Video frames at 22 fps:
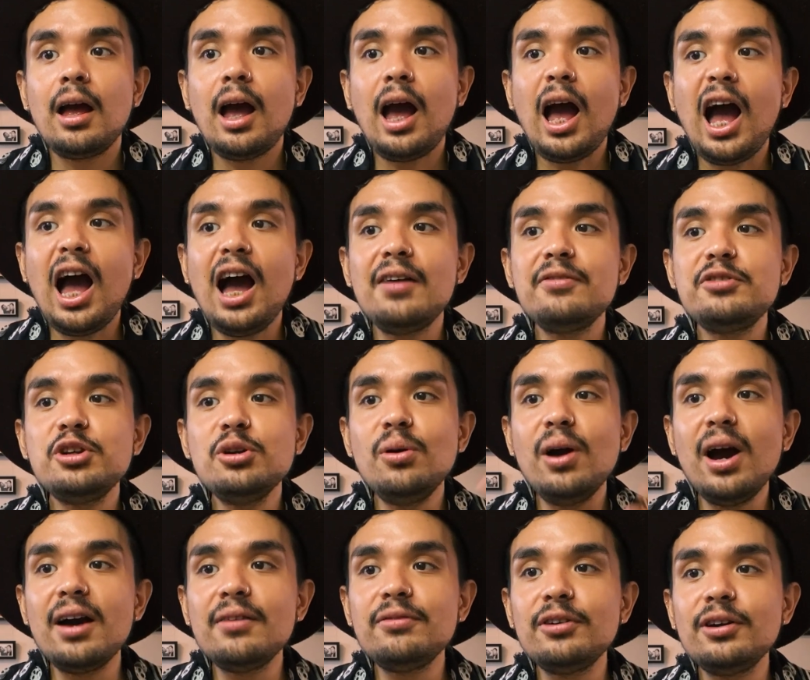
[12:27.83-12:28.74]
Did
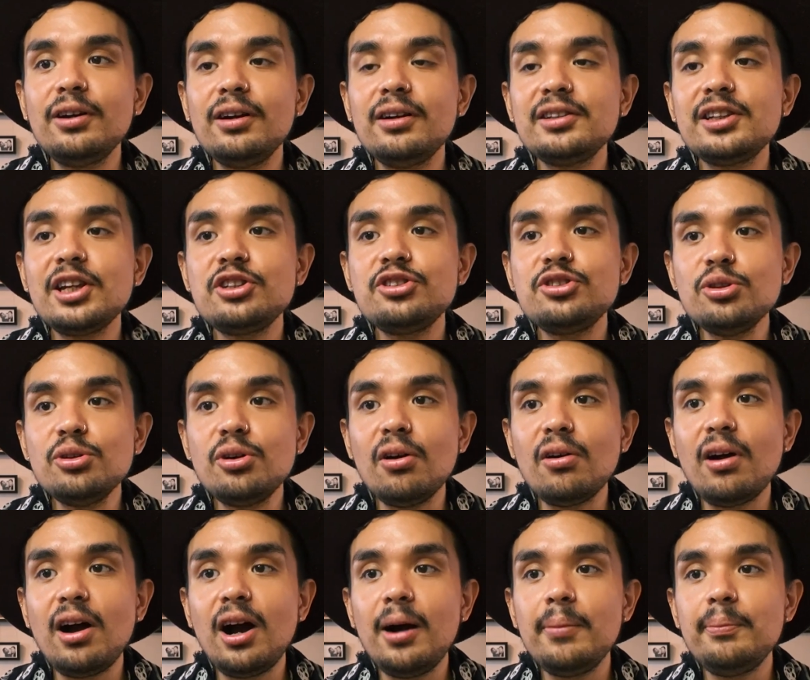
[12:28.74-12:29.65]
you
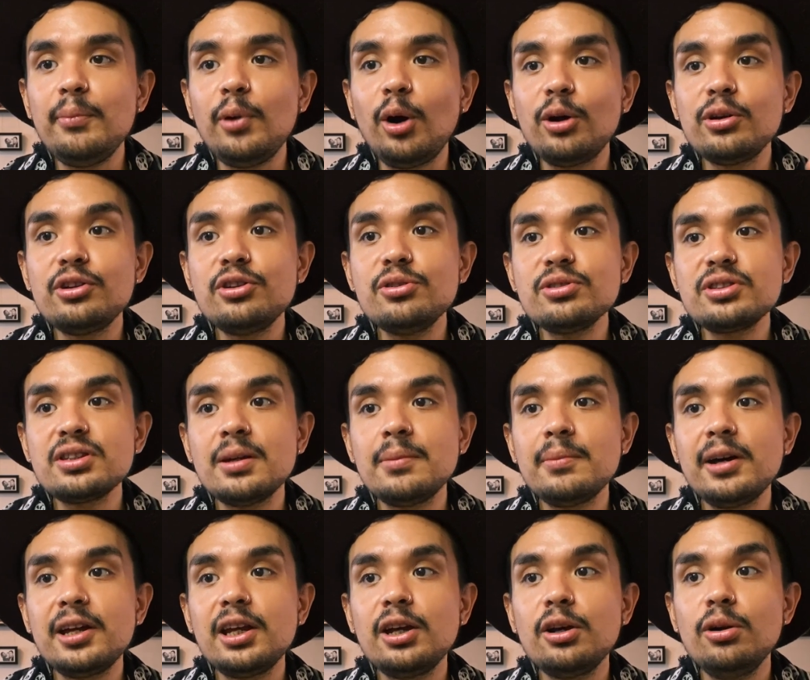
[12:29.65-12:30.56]
grow up or knew
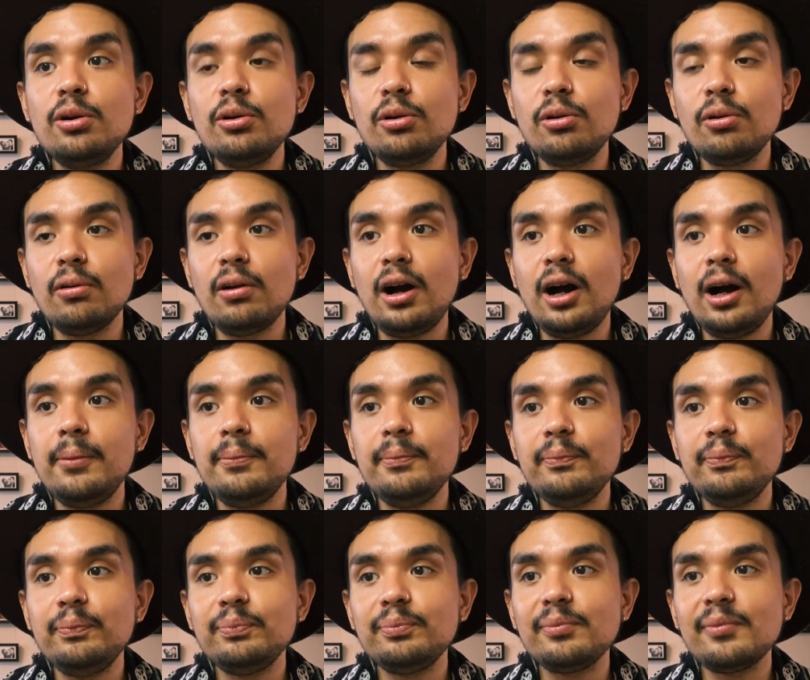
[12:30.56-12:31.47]
somebody who grew up